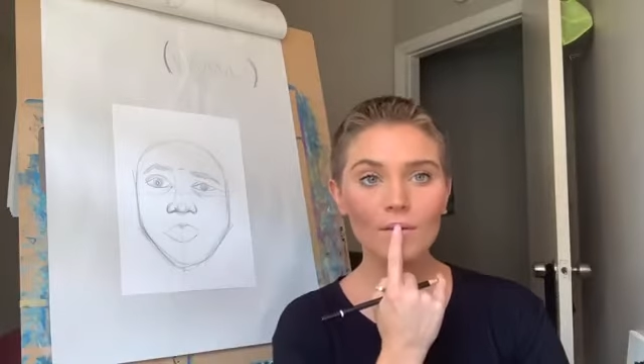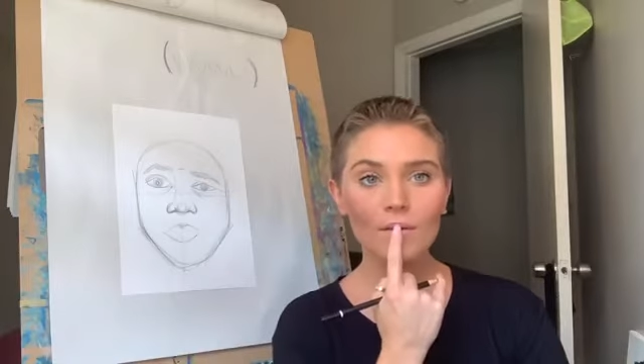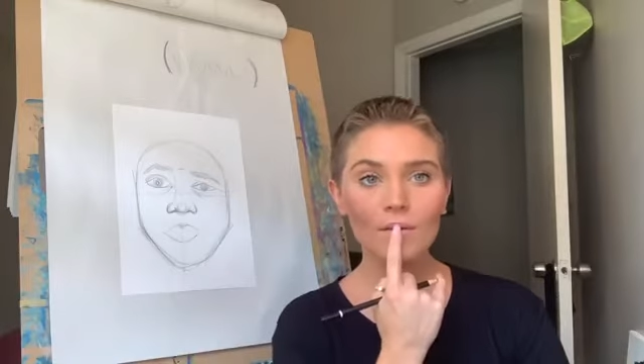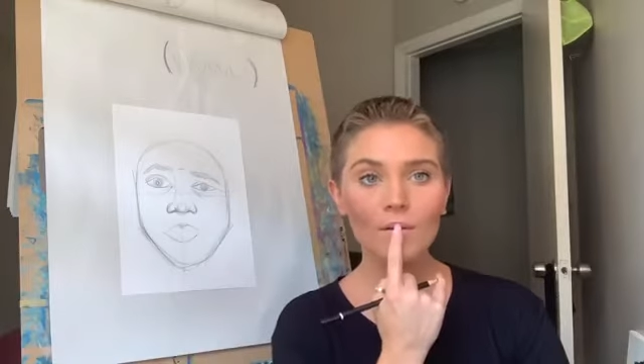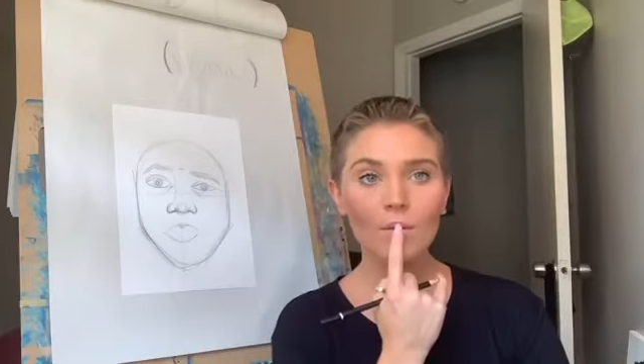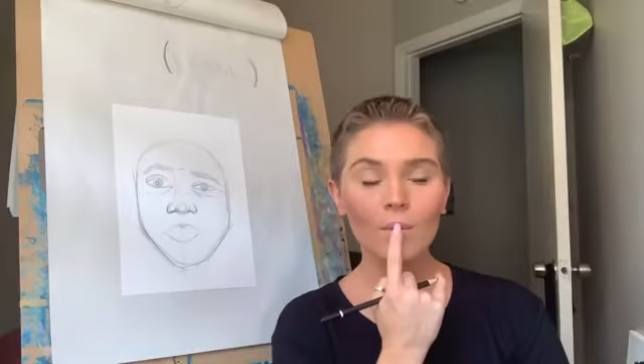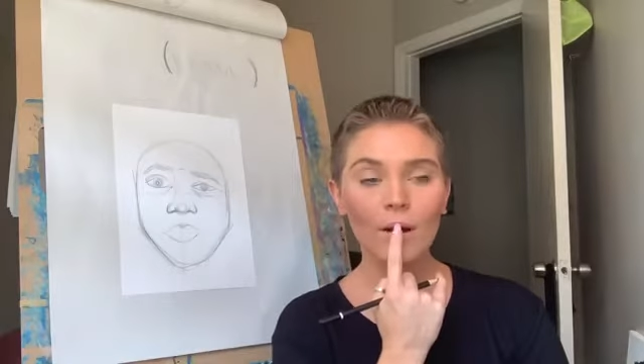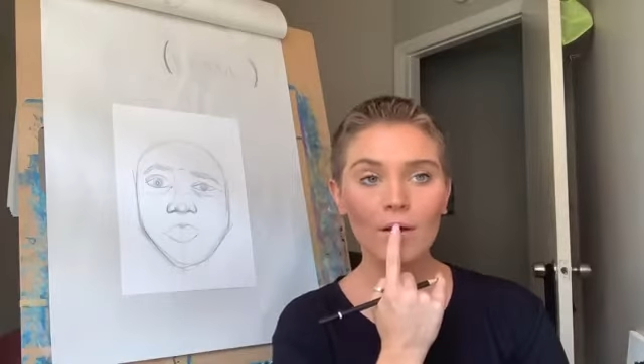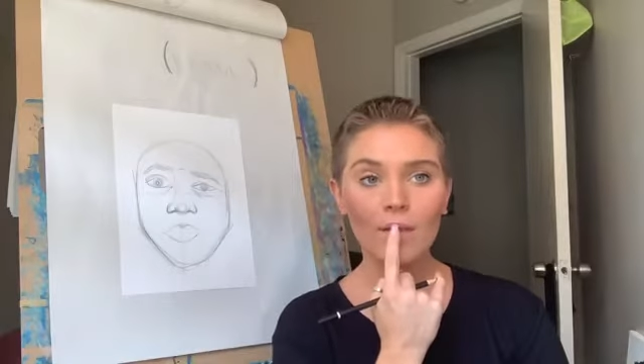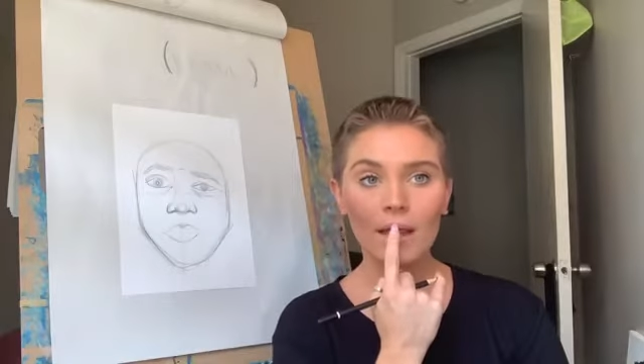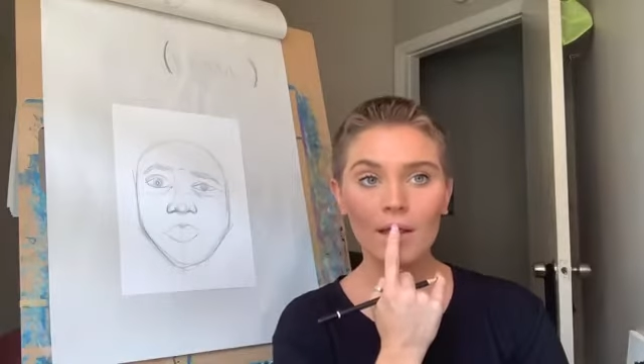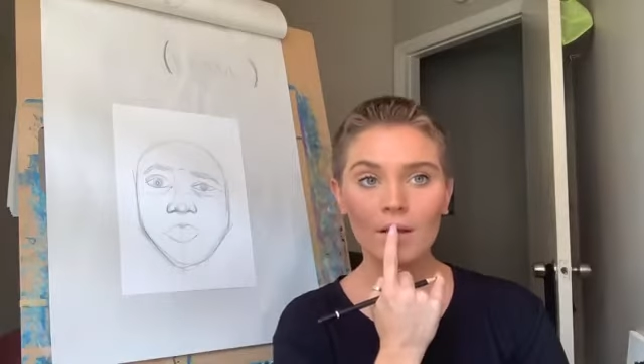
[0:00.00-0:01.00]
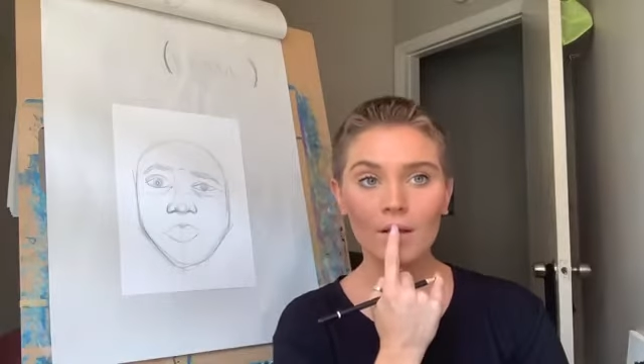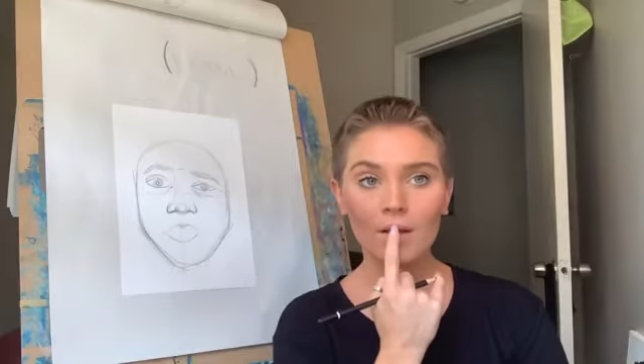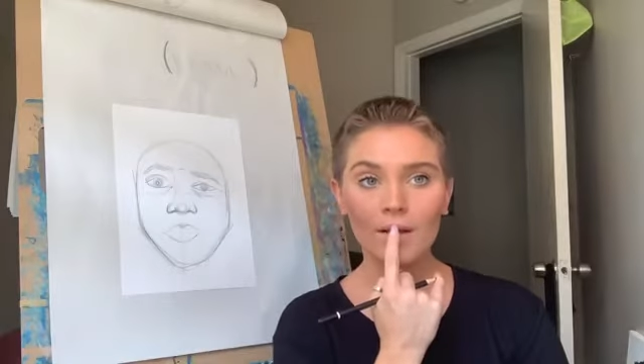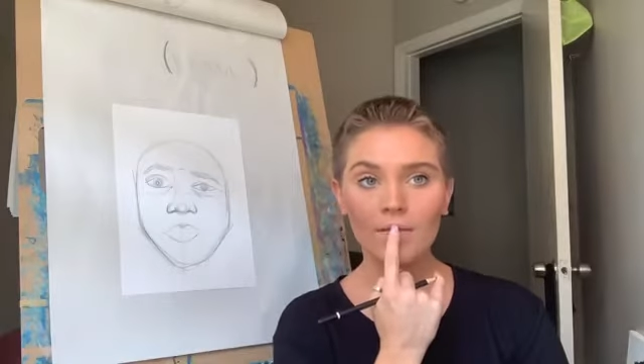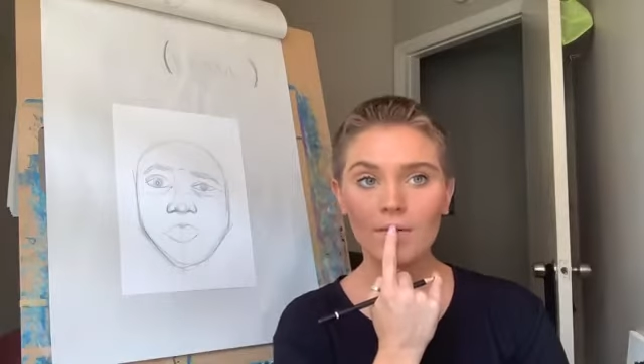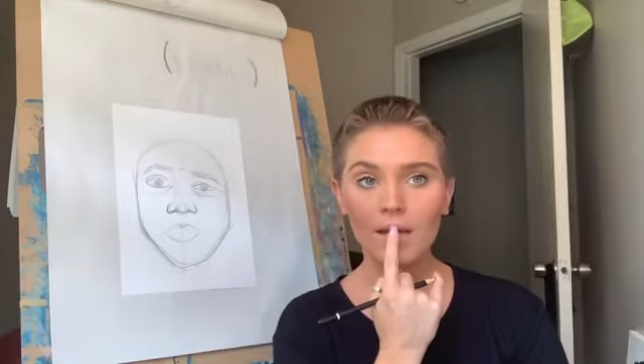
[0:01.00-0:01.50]
where that little
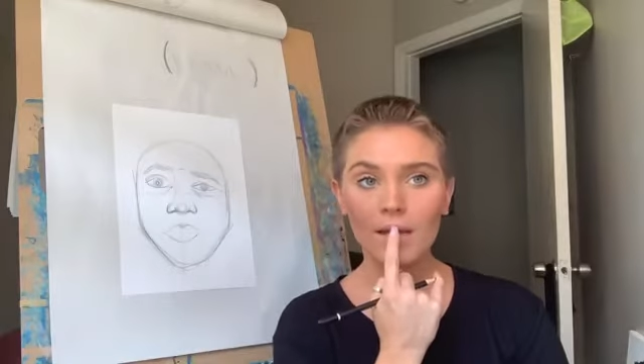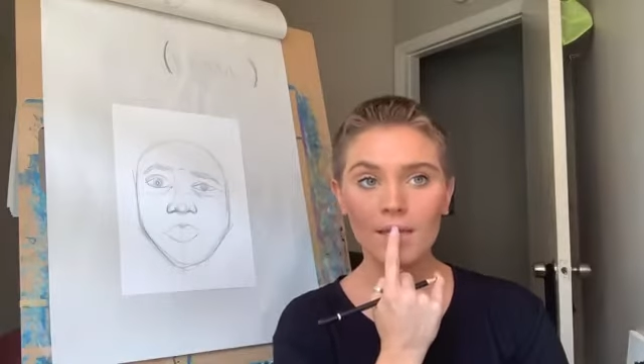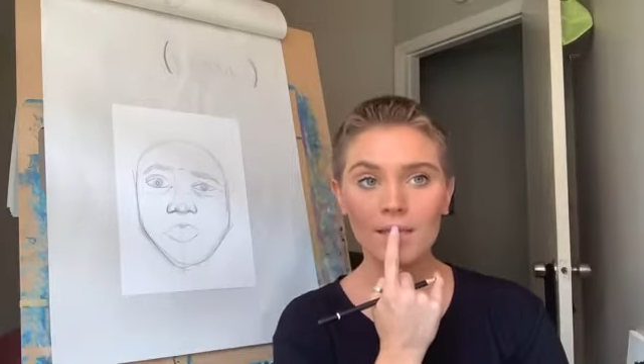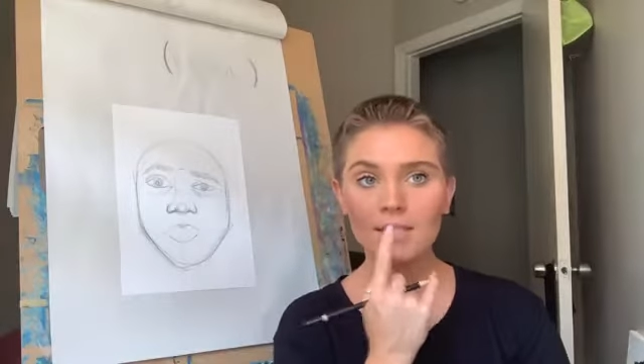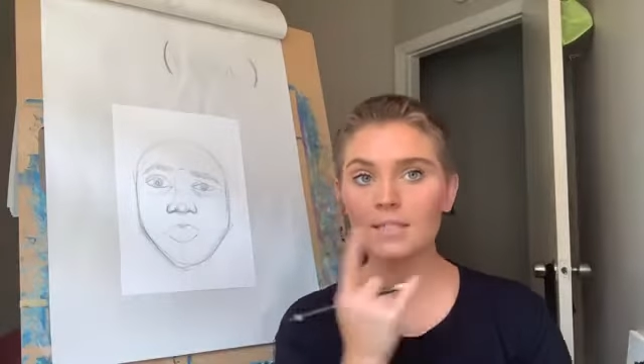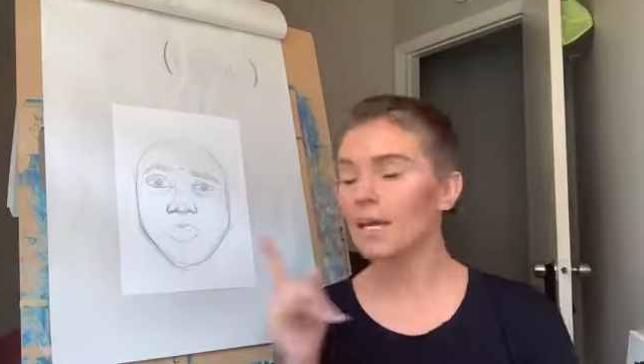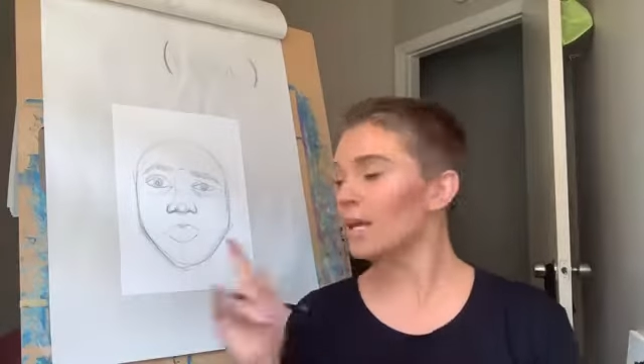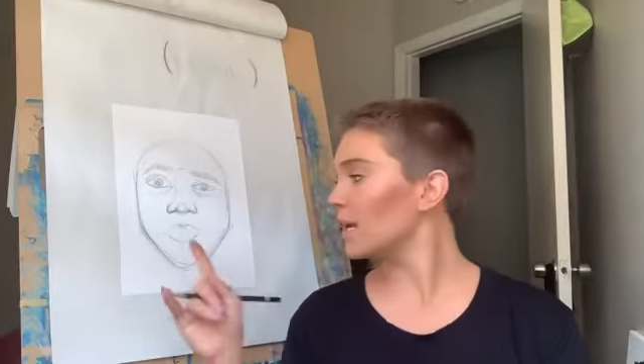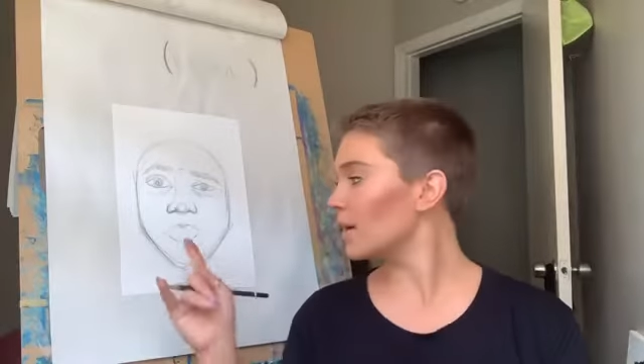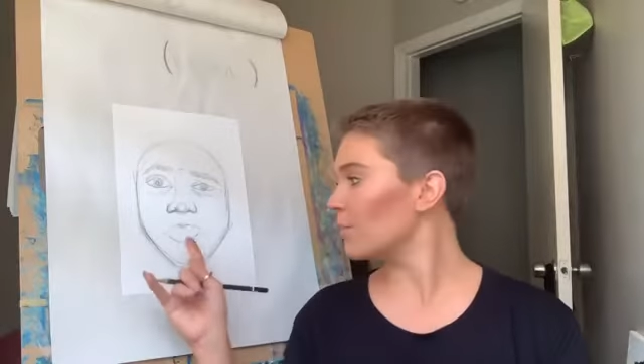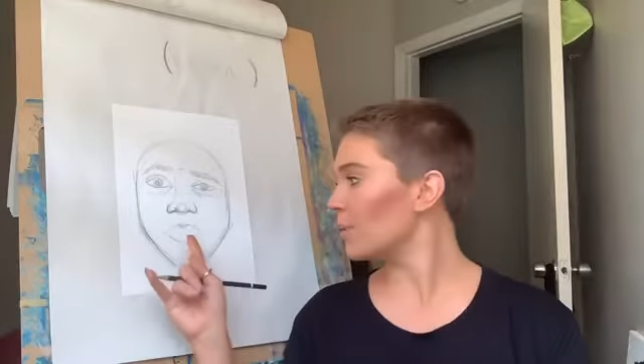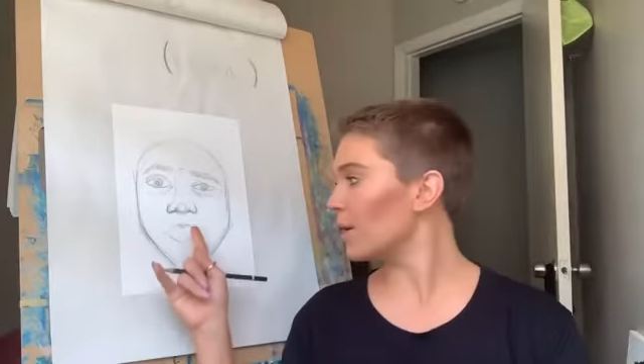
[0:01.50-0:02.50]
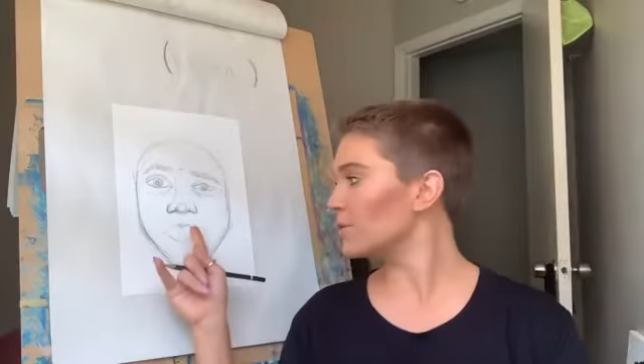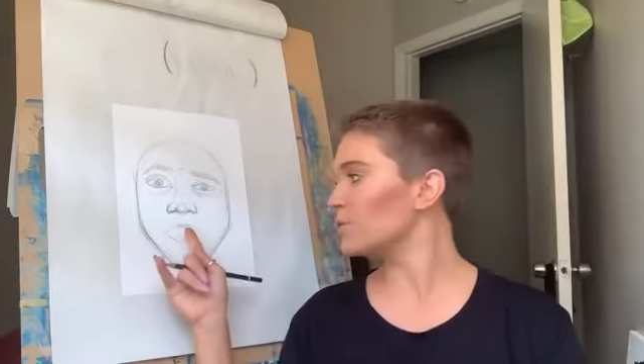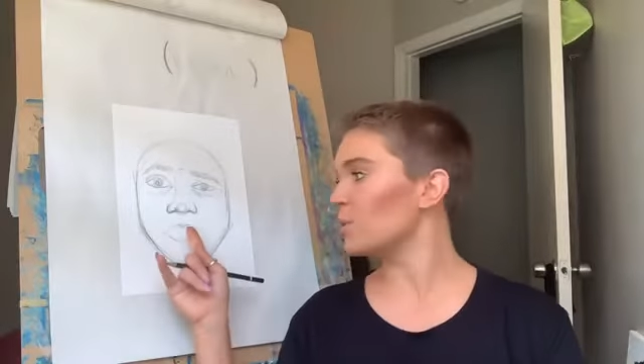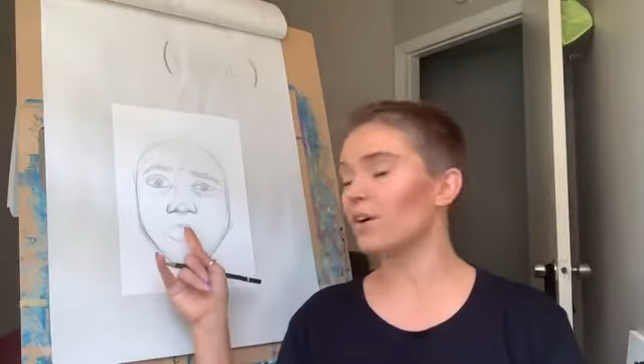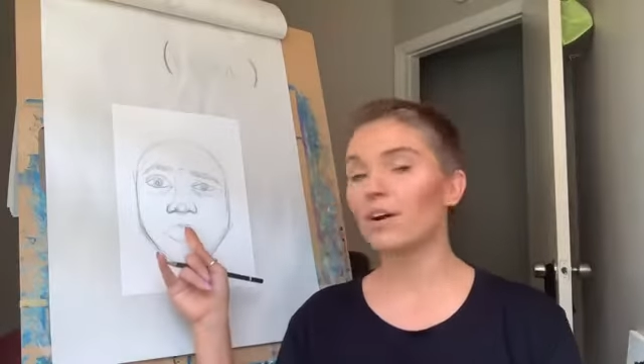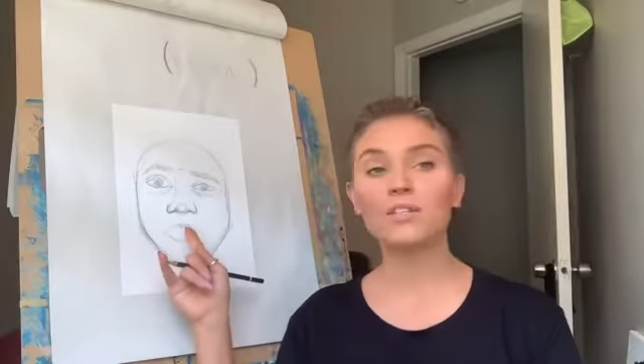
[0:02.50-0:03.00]
divot is compared to
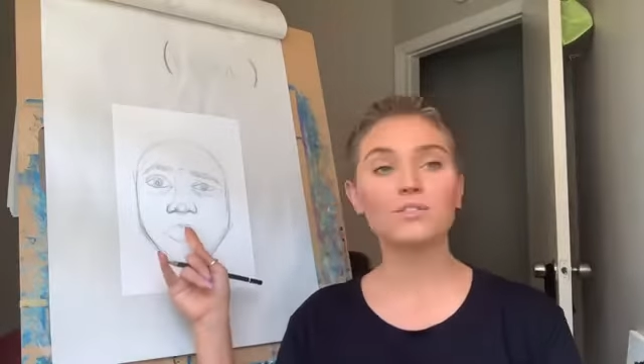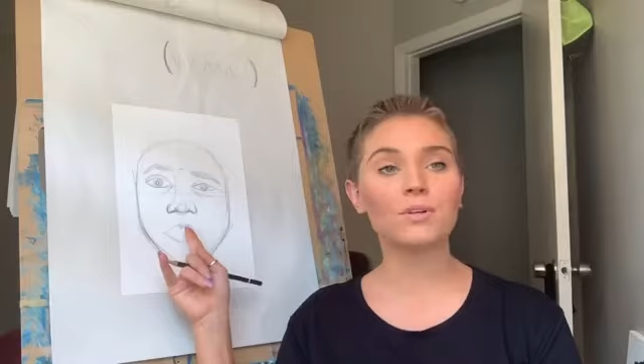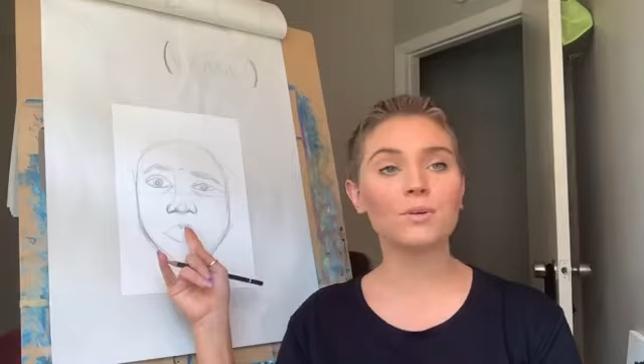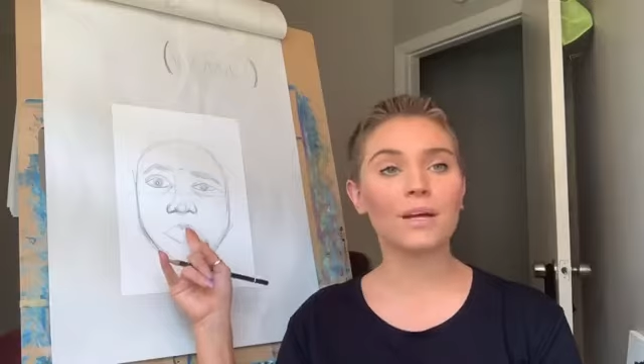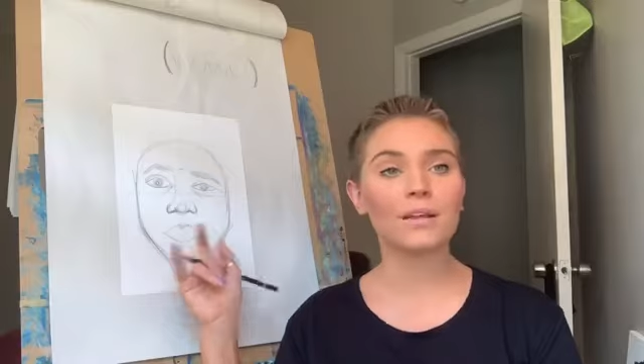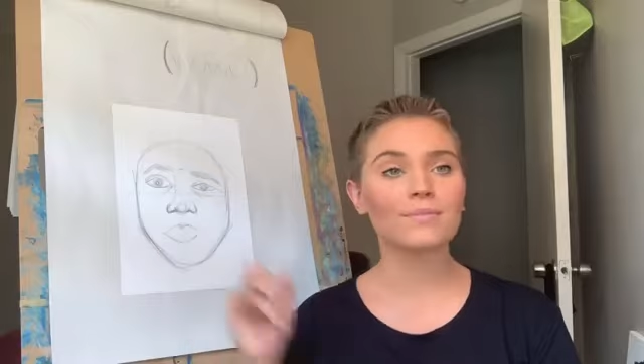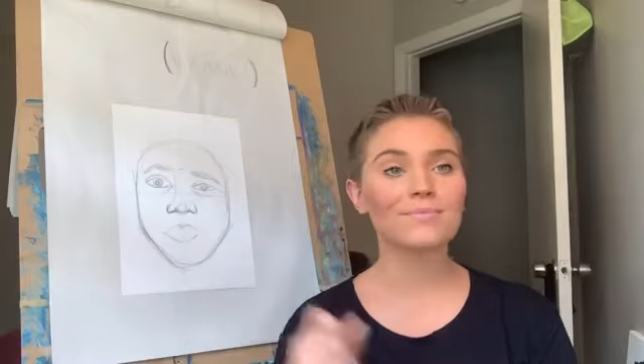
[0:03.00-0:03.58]
where I drew it.